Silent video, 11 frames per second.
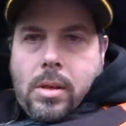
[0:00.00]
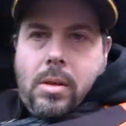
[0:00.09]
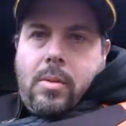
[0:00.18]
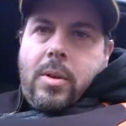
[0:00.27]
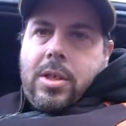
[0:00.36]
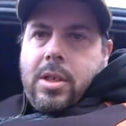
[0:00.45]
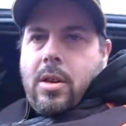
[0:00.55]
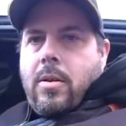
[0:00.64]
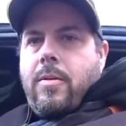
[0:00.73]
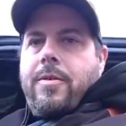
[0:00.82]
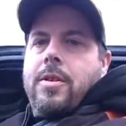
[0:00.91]
Which
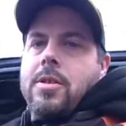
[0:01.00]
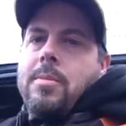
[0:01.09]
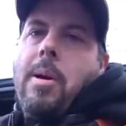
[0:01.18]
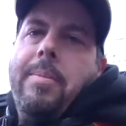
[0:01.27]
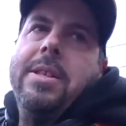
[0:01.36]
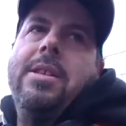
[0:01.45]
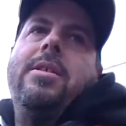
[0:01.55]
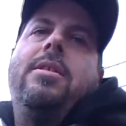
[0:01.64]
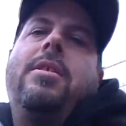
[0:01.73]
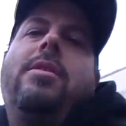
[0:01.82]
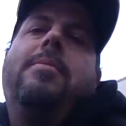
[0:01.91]
for small
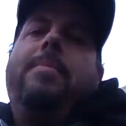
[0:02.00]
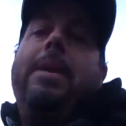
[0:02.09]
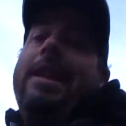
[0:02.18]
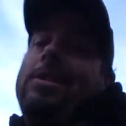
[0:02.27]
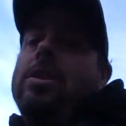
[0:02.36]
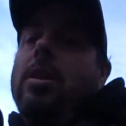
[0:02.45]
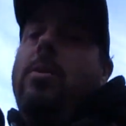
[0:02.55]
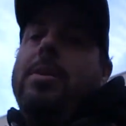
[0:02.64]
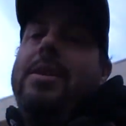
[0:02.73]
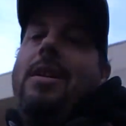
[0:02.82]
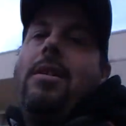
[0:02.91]
businesses, being slow
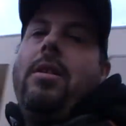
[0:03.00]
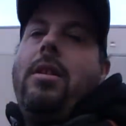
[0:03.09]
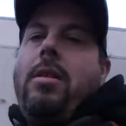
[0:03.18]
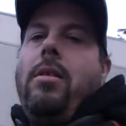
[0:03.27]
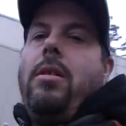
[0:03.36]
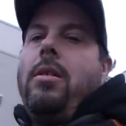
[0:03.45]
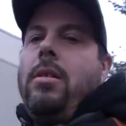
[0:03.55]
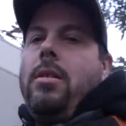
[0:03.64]
is not good at all.